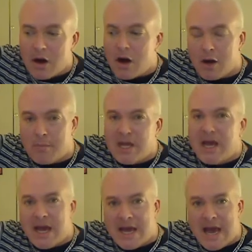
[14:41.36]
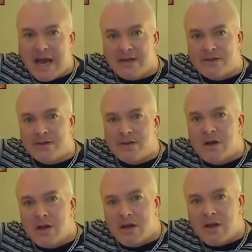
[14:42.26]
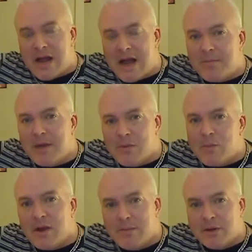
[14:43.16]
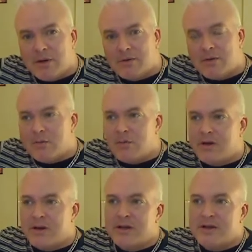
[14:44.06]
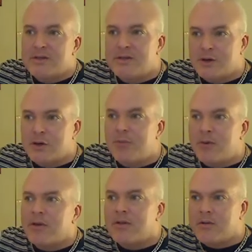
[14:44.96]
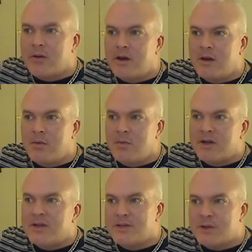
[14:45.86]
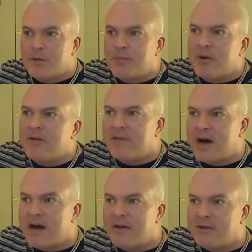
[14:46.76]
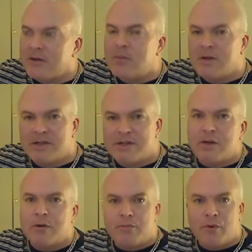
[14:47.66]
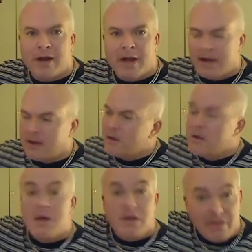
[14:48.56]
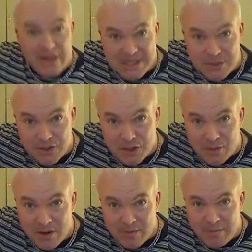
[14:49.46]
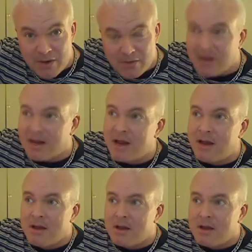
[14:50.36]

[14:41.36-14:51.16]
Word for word: RBA heads that have been rebuilt, 1 to 0.3, 1 to 0.5, and 1 to 0.8. That's what you want to build, and I